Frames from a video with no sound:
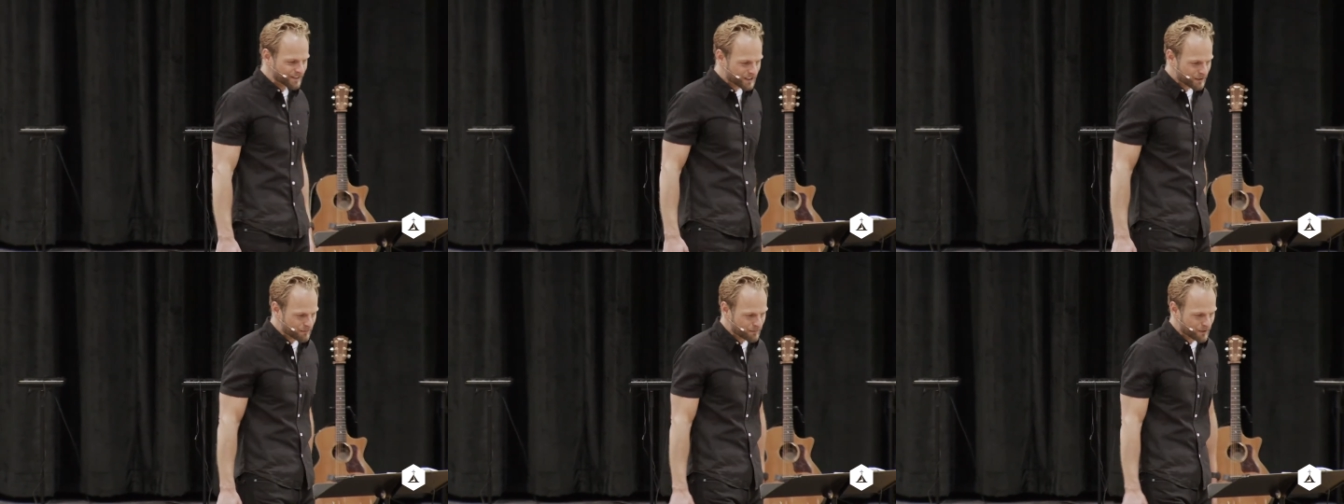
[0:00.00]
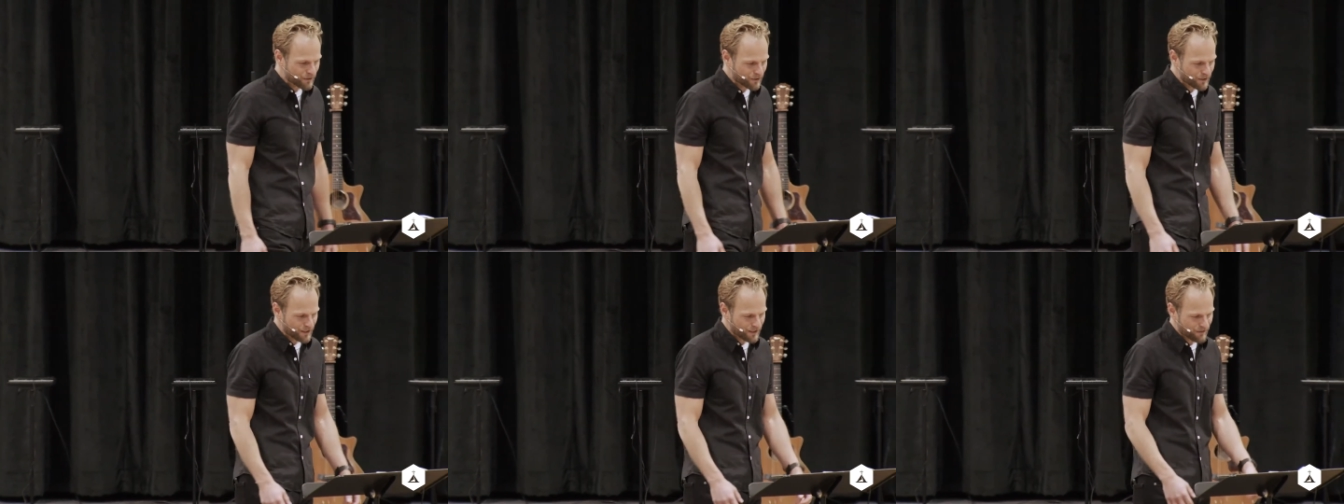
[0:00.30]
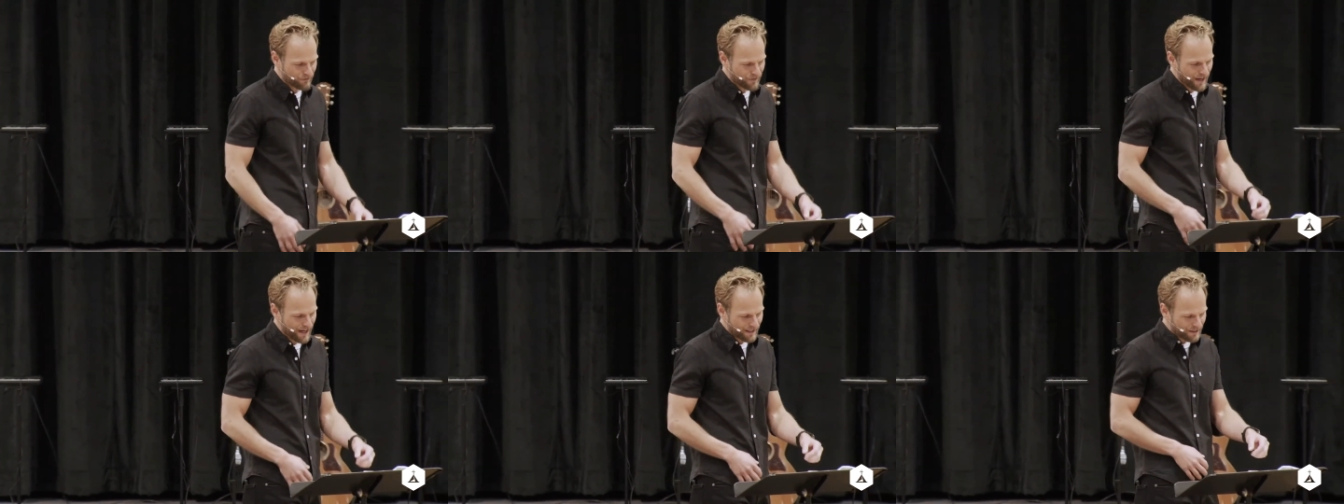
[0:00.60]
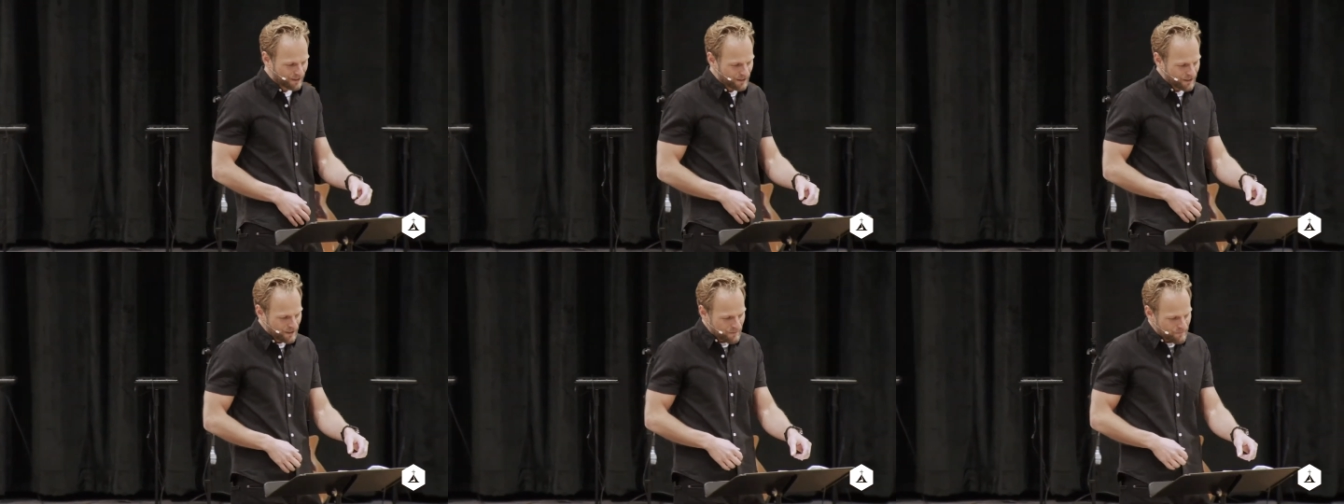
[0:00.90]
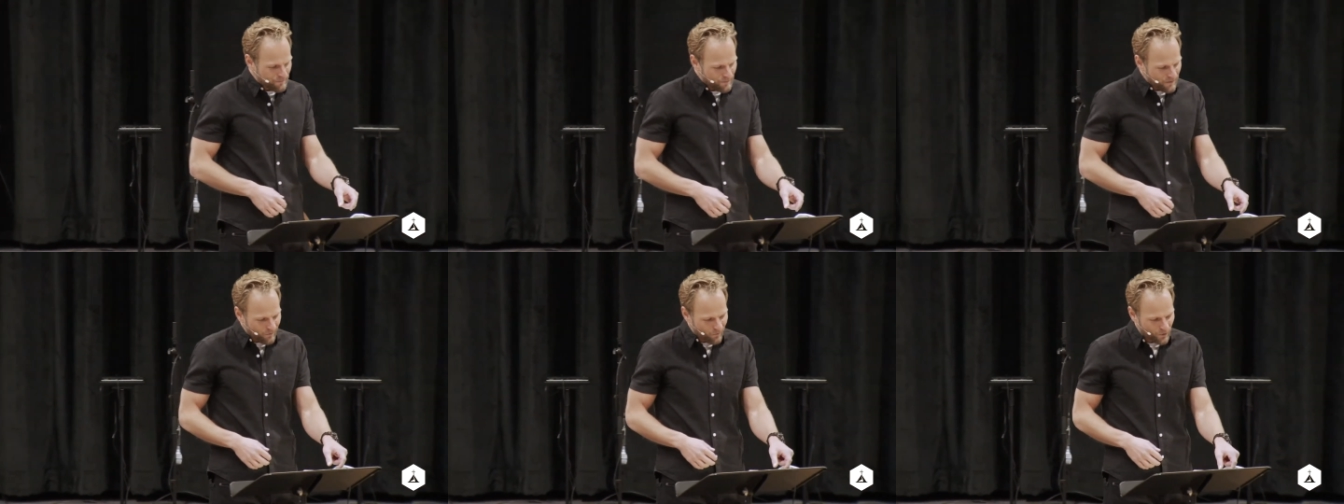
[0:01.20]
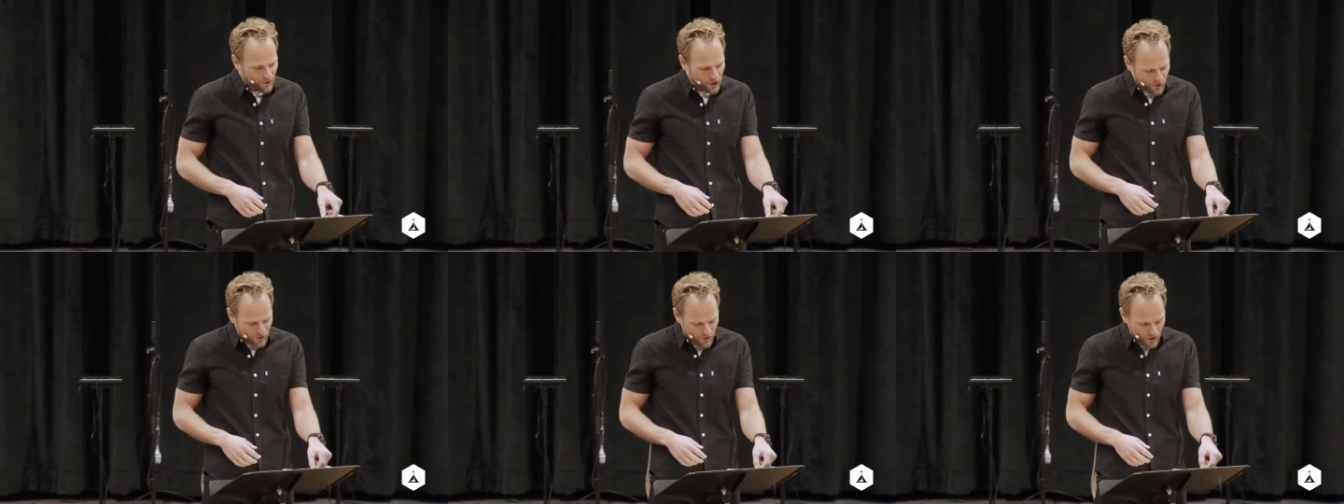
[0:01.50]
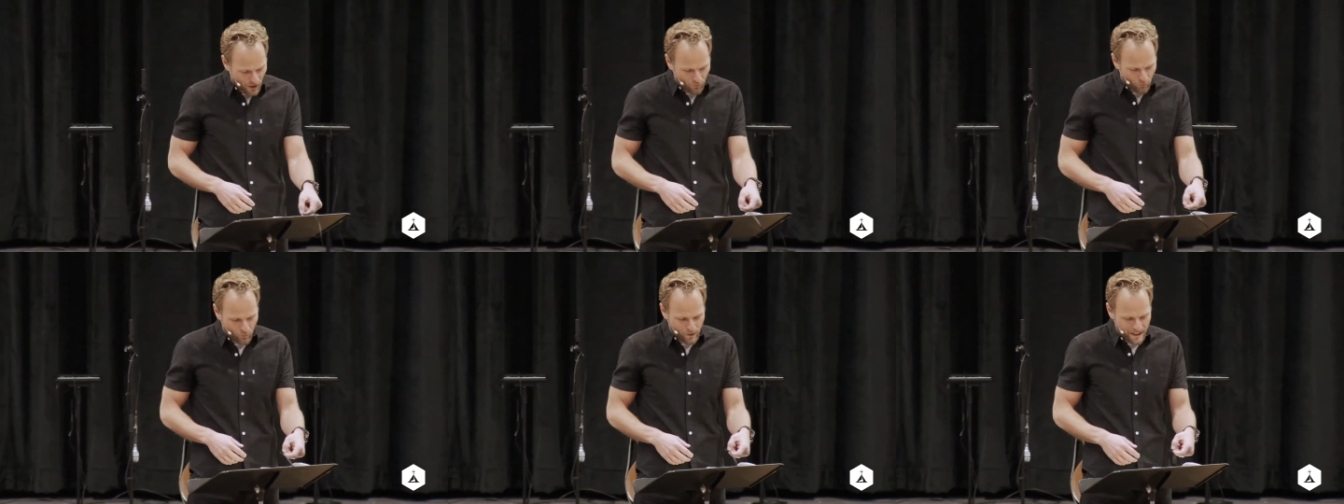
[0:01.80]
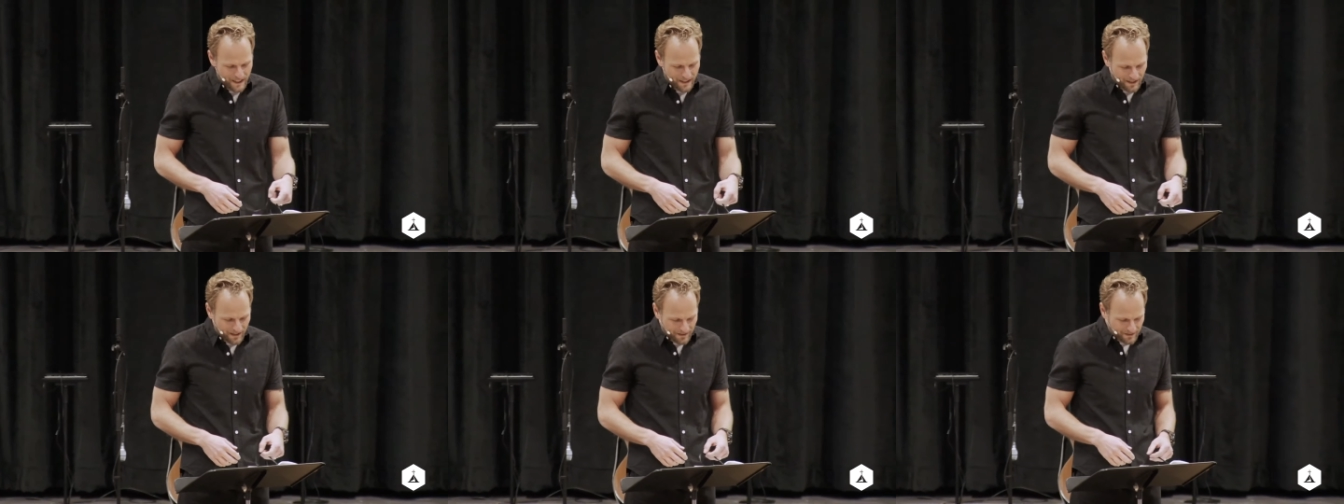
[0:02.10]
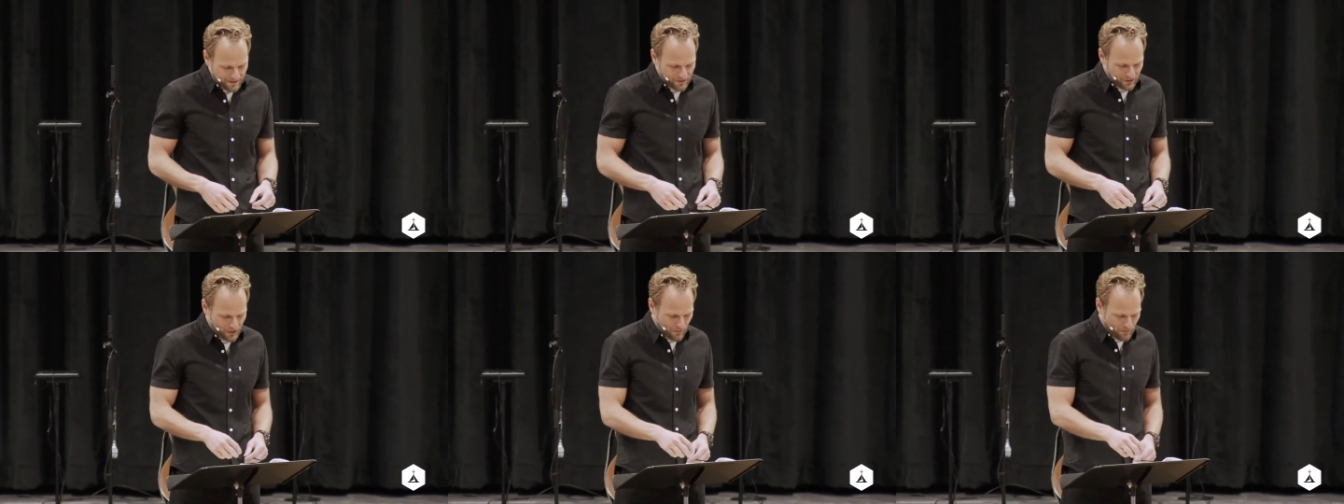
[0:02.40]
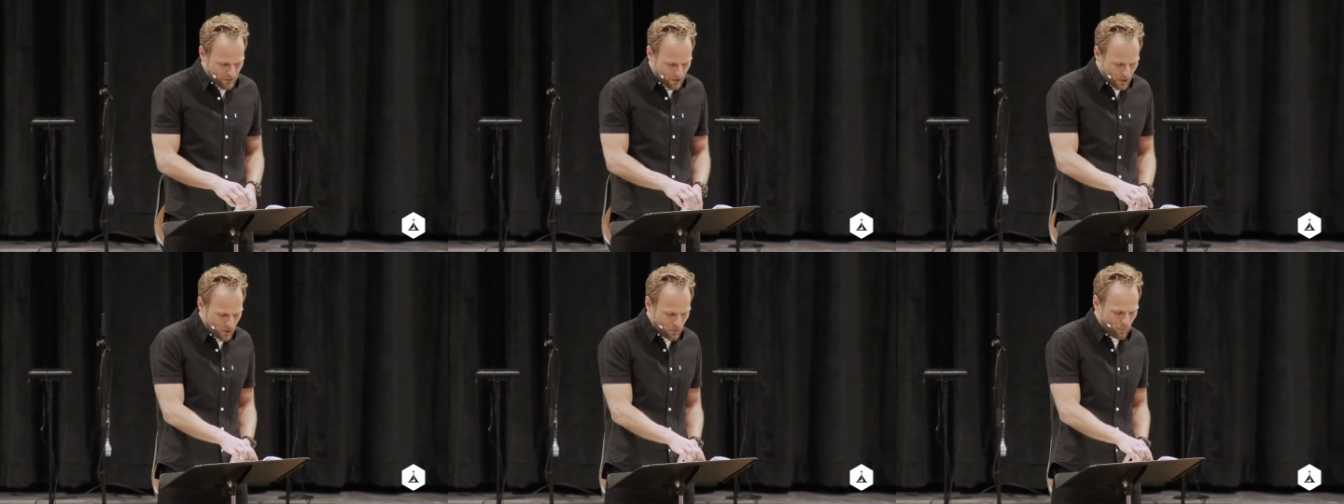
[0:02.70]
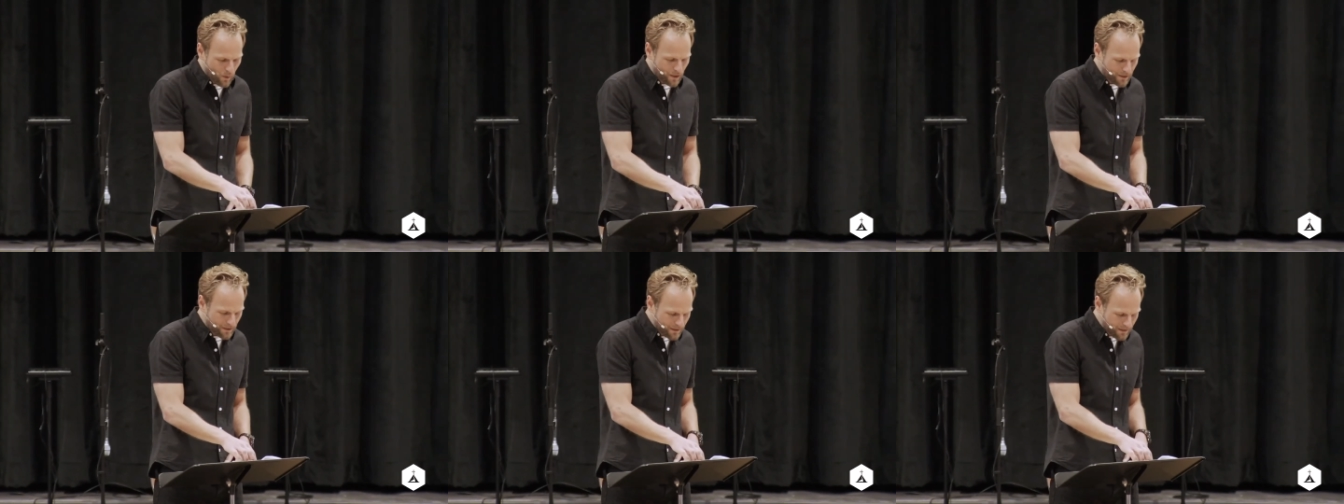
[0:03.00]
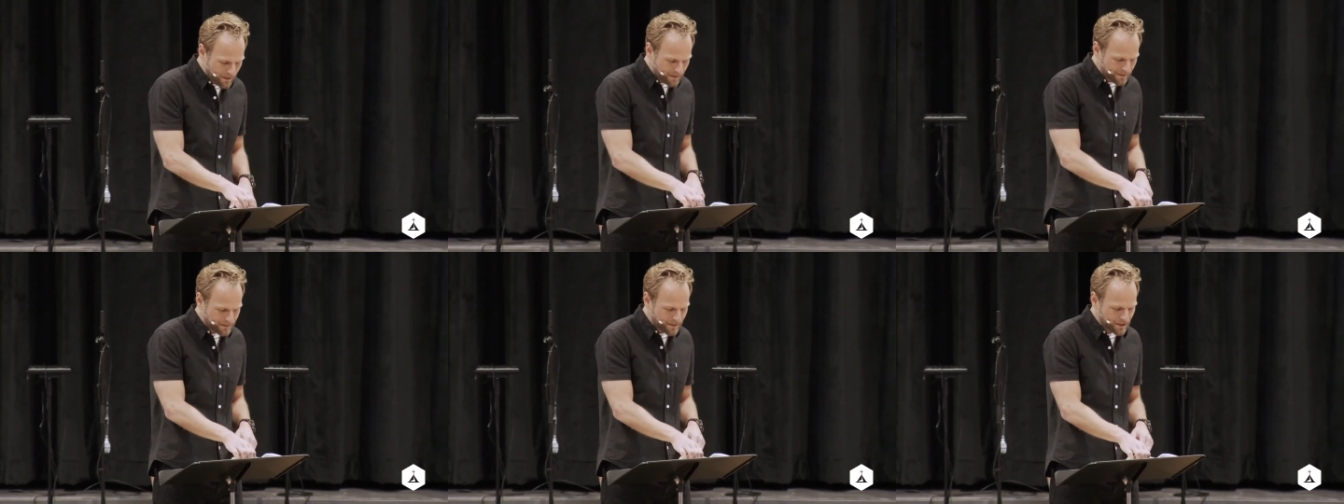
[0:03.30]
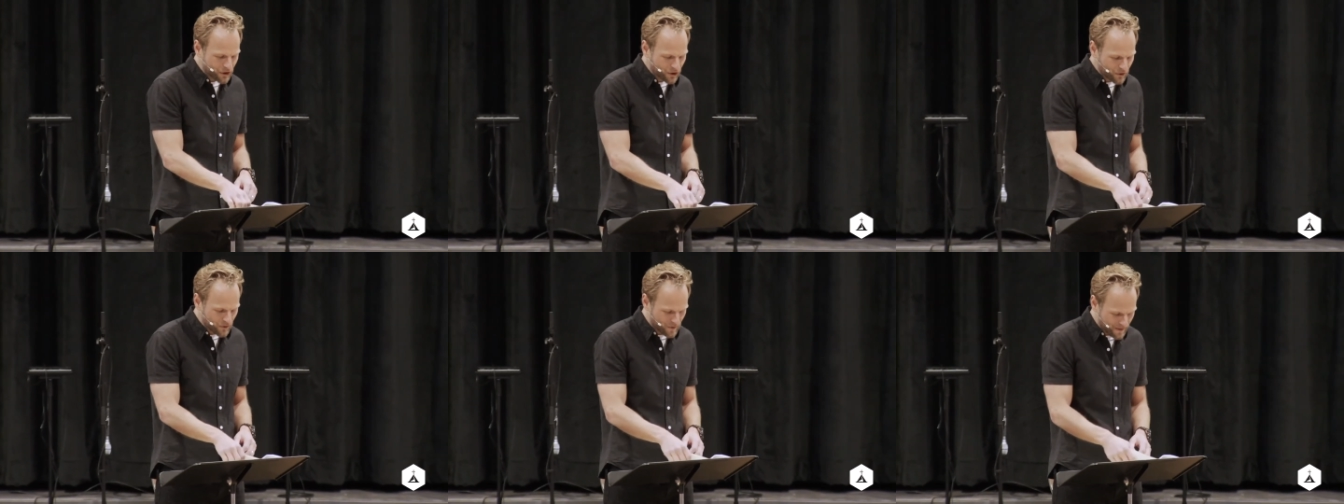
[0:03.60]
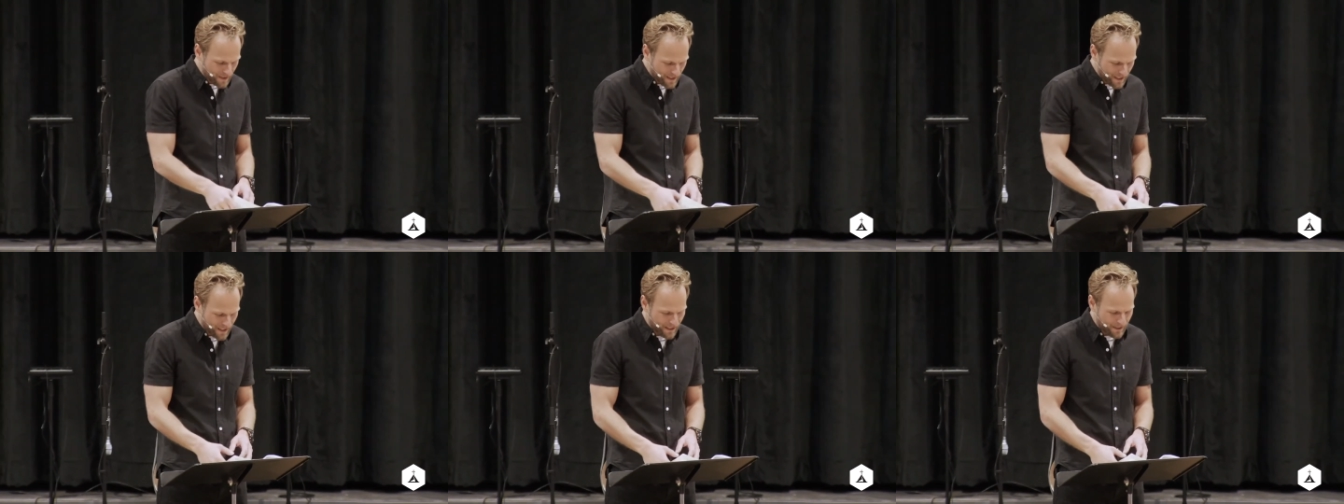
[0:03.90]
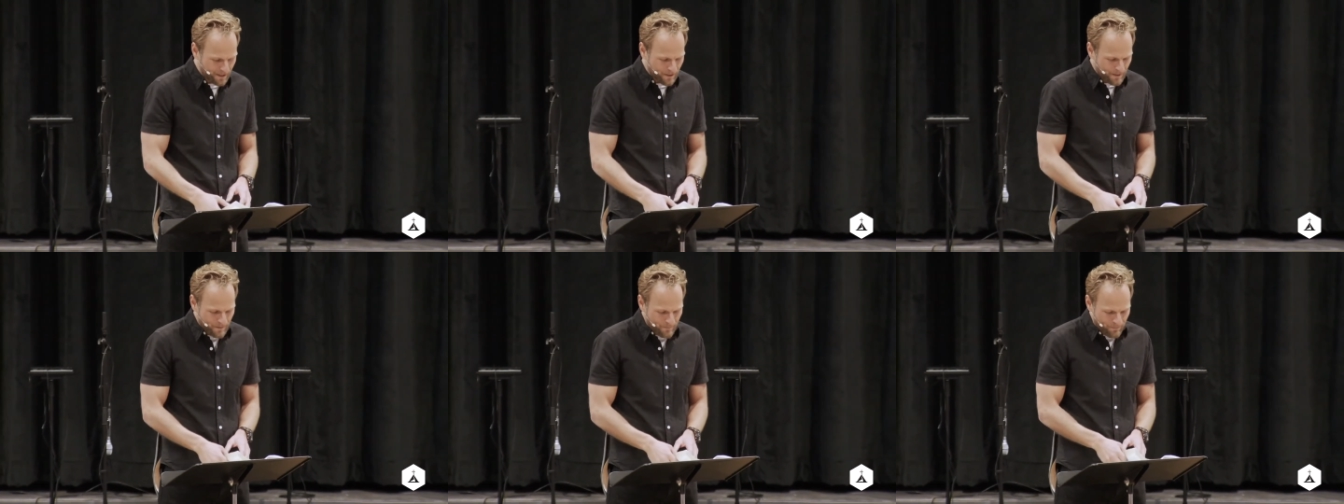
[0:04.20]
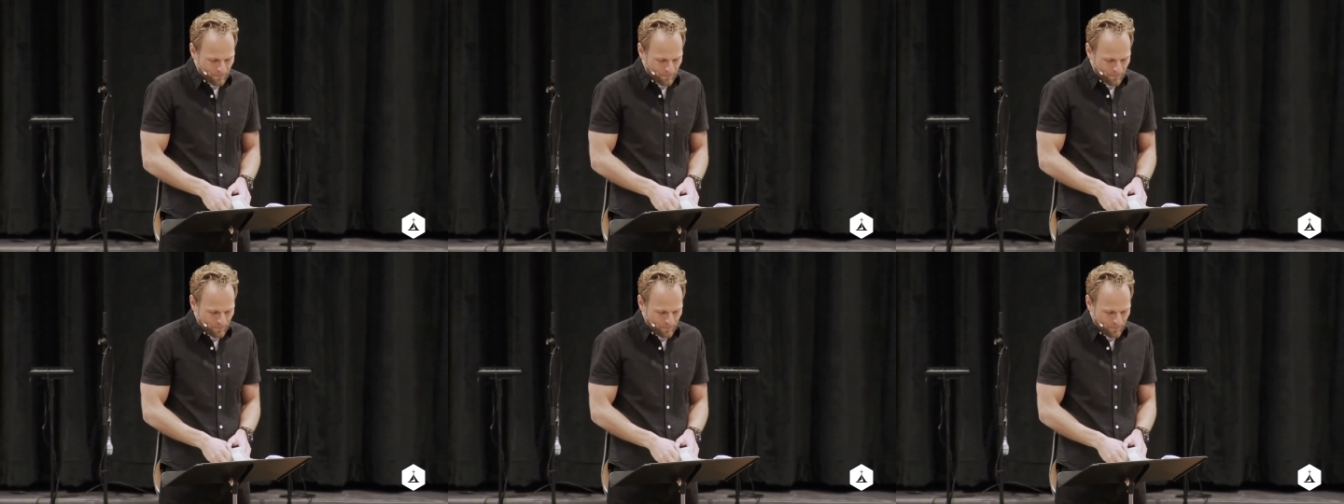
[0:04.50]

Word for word: community. In fact, when you start reading the scriptures, one of the things that you see